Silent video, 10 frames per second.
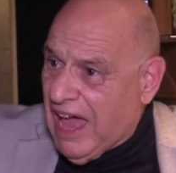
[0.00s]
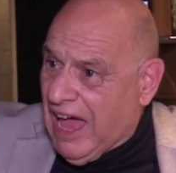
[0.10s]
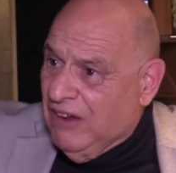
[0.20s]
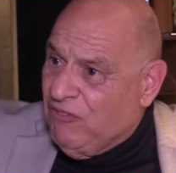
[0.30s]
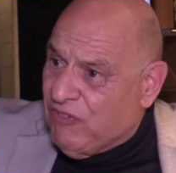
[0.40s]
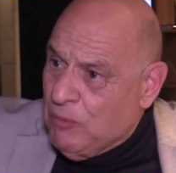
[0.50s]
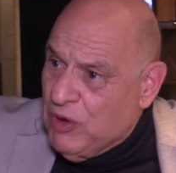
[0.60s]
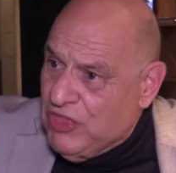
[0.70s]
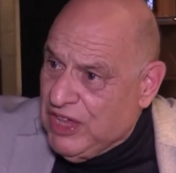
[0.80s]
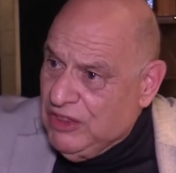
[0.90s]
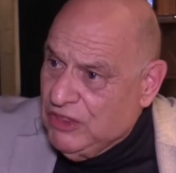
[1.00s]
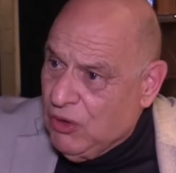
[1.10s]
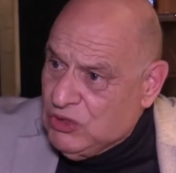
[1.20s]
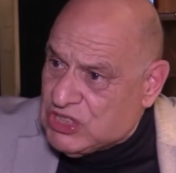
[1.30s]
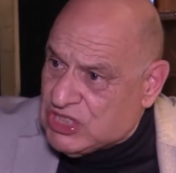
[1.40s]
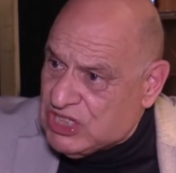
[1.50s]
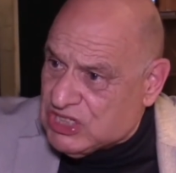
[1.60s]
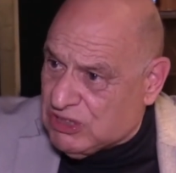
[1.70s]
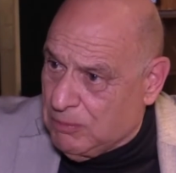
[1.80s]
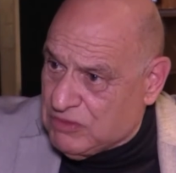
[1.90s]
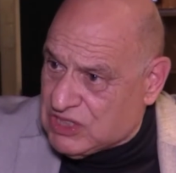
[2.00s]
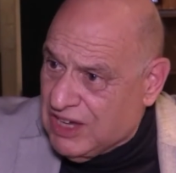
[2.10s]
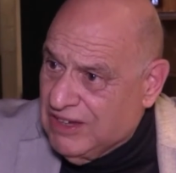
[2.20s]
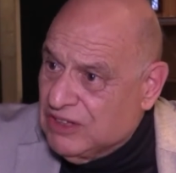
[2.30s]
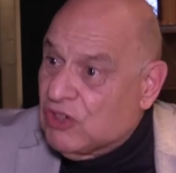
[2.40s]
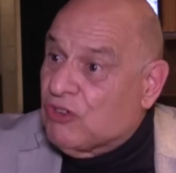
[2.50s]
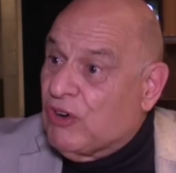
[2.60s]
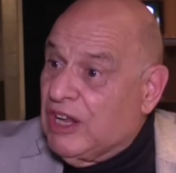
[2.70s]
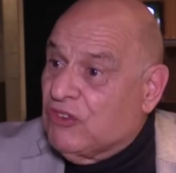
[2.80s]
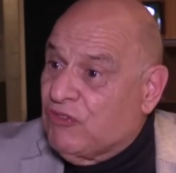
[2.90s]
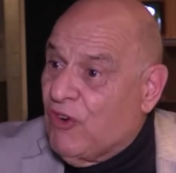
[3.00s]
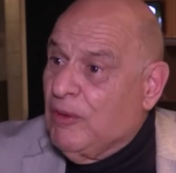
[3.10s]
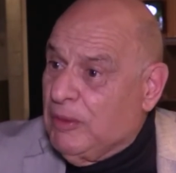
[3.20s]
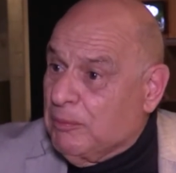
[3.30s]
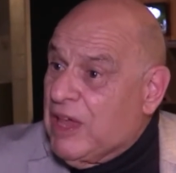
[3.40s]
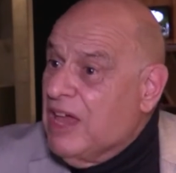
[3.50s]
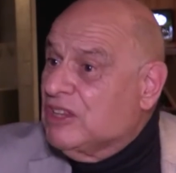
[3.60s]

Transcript: and from within those systems to transform them,